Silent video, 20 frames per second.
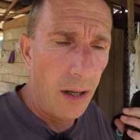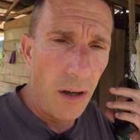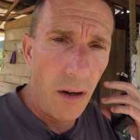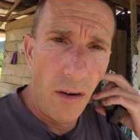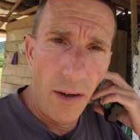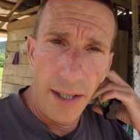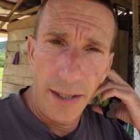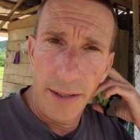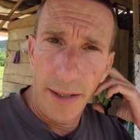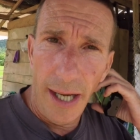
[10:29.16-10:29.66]

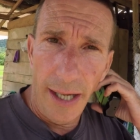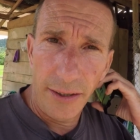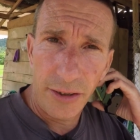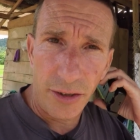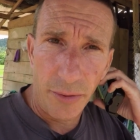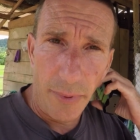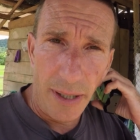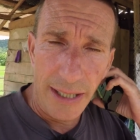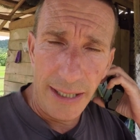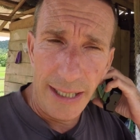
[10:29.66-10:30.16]
I
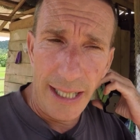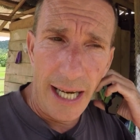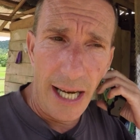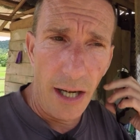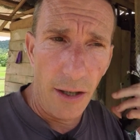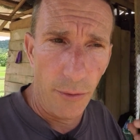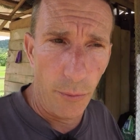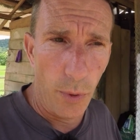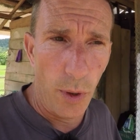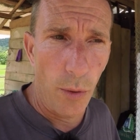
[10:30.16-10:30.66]
estimate
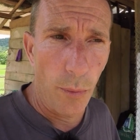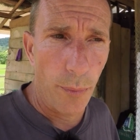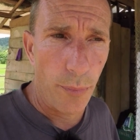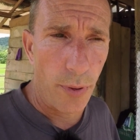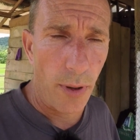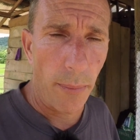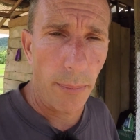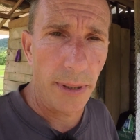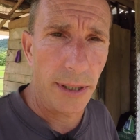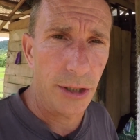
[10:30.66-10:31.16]
now we'll
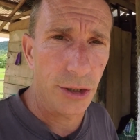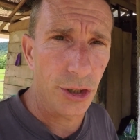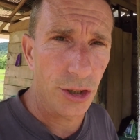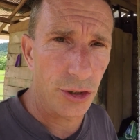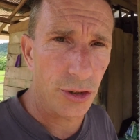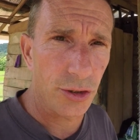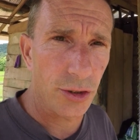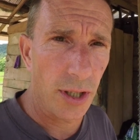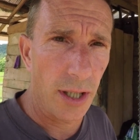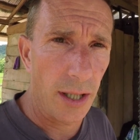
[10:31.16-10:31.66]
probably
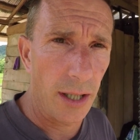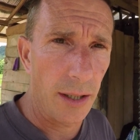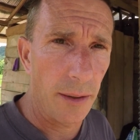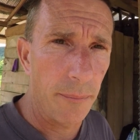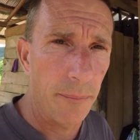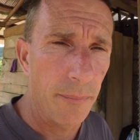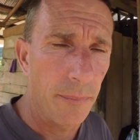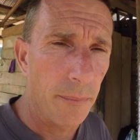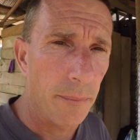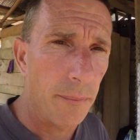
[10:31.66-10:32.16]
just
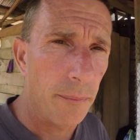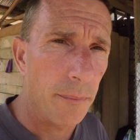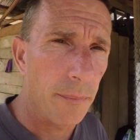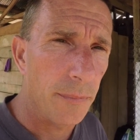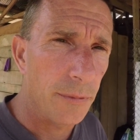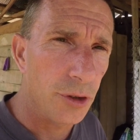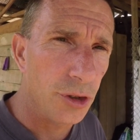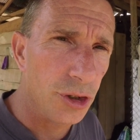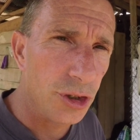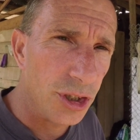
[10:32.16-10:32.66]

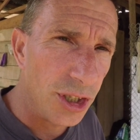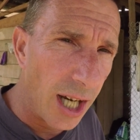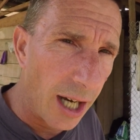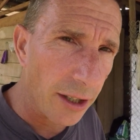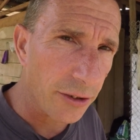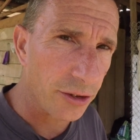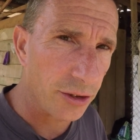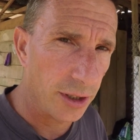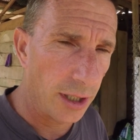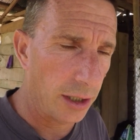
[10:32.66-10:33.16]

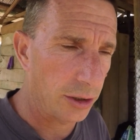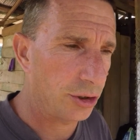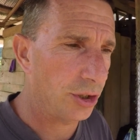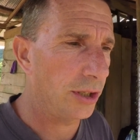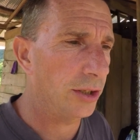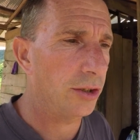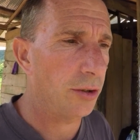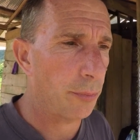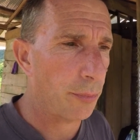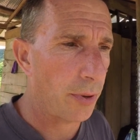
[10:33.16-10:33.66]
nudge
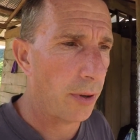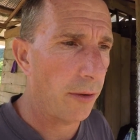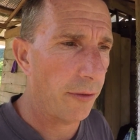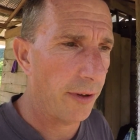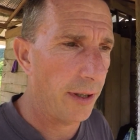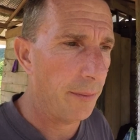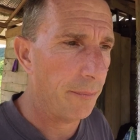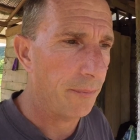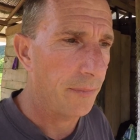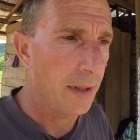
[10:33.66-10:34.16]
into
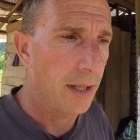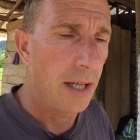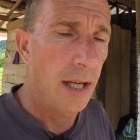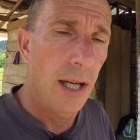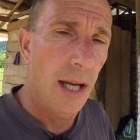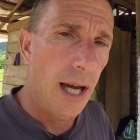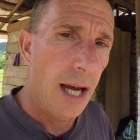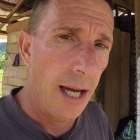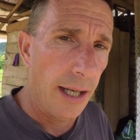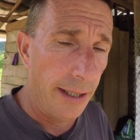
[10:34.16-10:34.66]
profit,
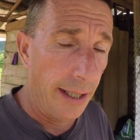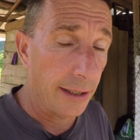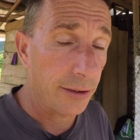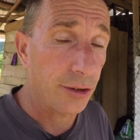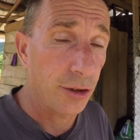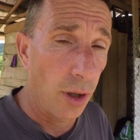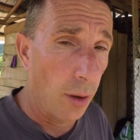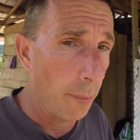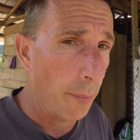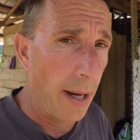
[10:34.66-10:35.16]
and that's
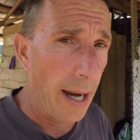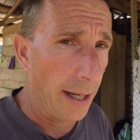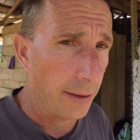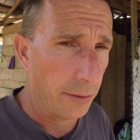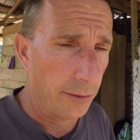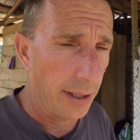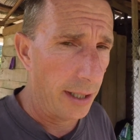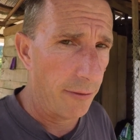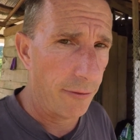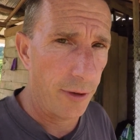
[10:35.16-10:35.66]
not bad
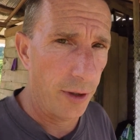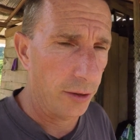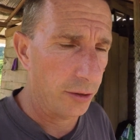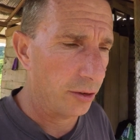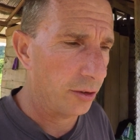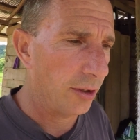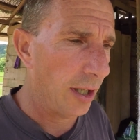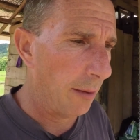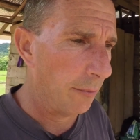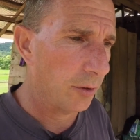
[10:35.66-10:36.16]
on our first
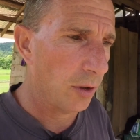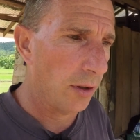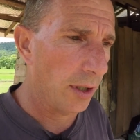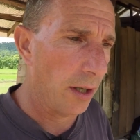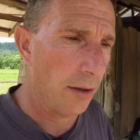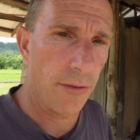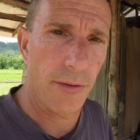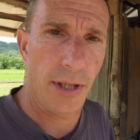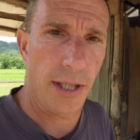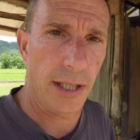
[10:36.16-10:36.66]
attempt. I
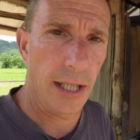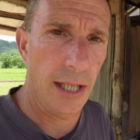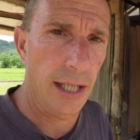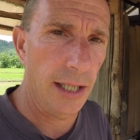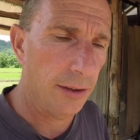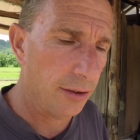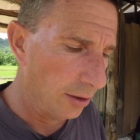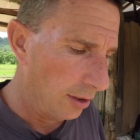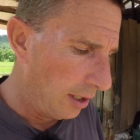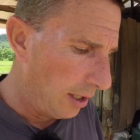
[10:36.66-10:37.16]
don't think it
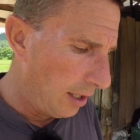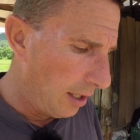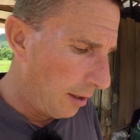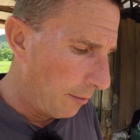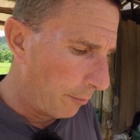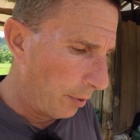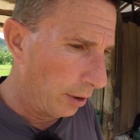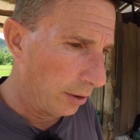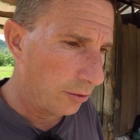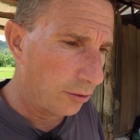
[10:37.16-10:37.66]
is.
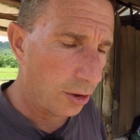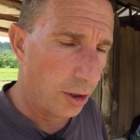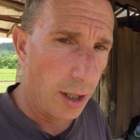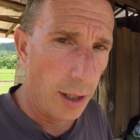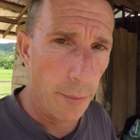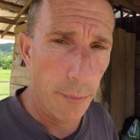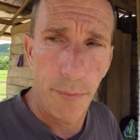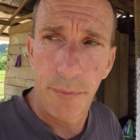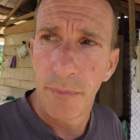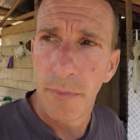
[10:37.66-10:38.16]
But
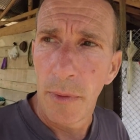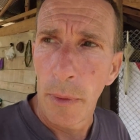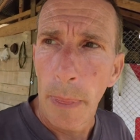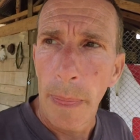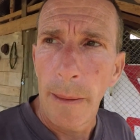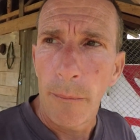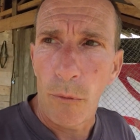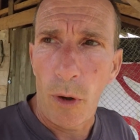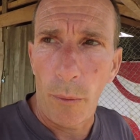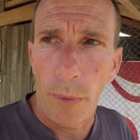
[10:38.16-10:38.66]

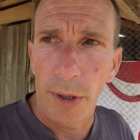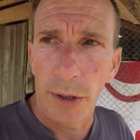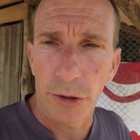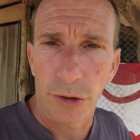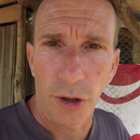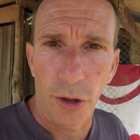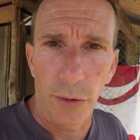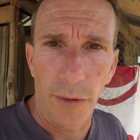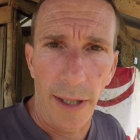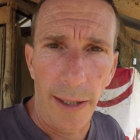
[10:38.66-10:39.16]
what we'll
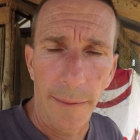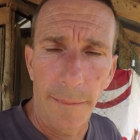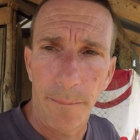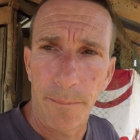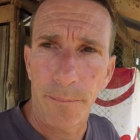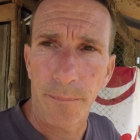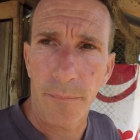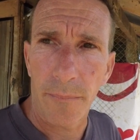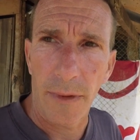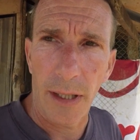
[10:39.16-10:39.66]
do then,
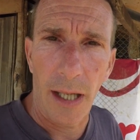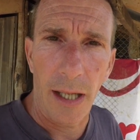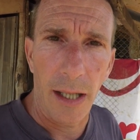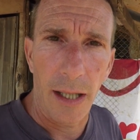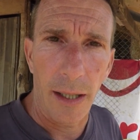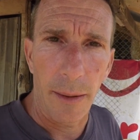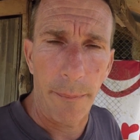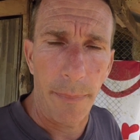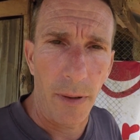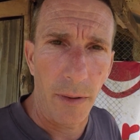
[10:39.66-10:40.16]

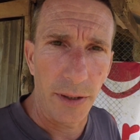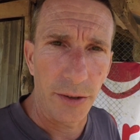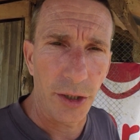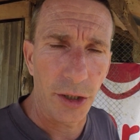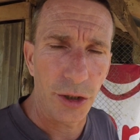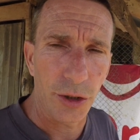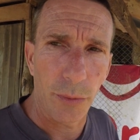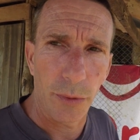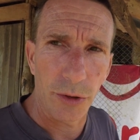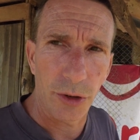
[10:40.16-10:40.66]
Pi
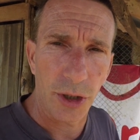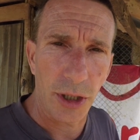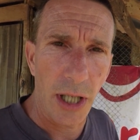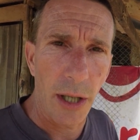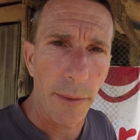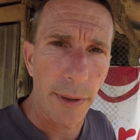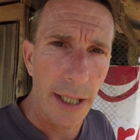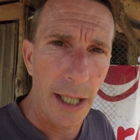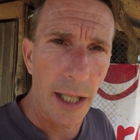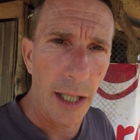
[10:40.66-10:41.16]
said she wants to go
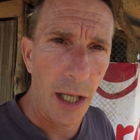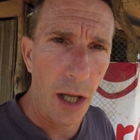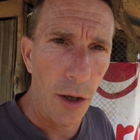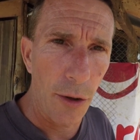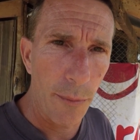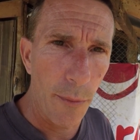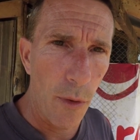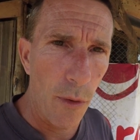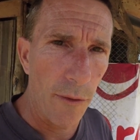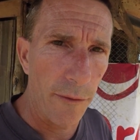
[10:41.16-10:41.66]
and get a
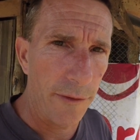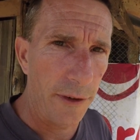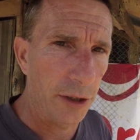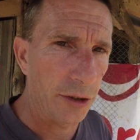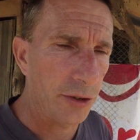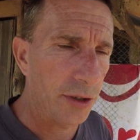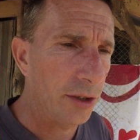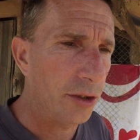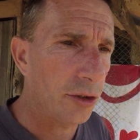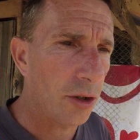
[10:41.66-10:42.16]
load more
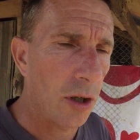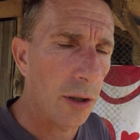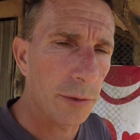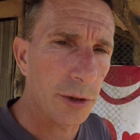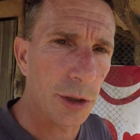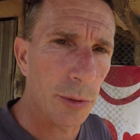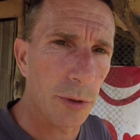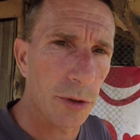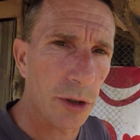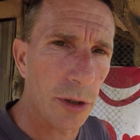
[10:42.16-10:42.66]
fish. This time
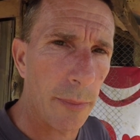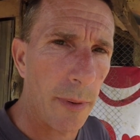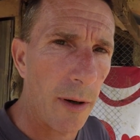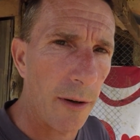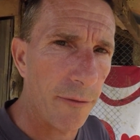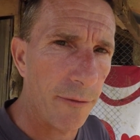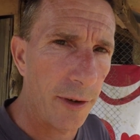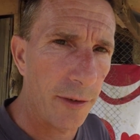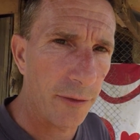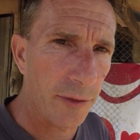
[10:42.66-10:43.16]
she wants to buy
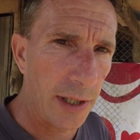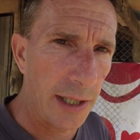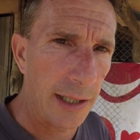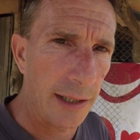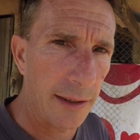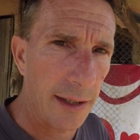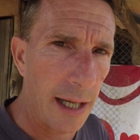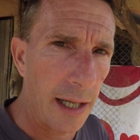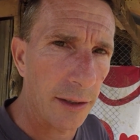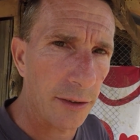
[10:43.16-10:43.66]

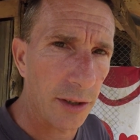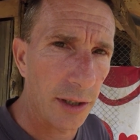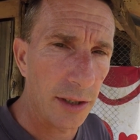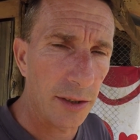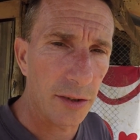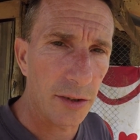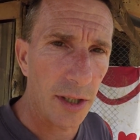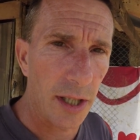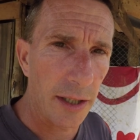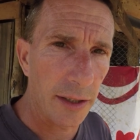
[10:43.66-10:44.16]
15,000
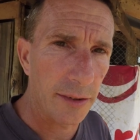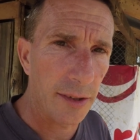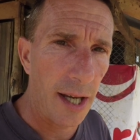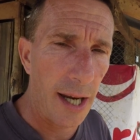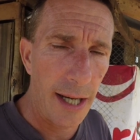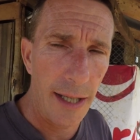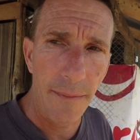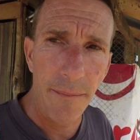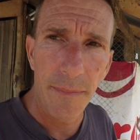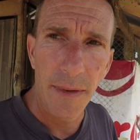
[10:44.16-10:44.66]
instead of
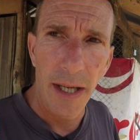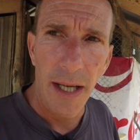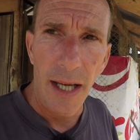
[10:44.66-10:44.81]
10,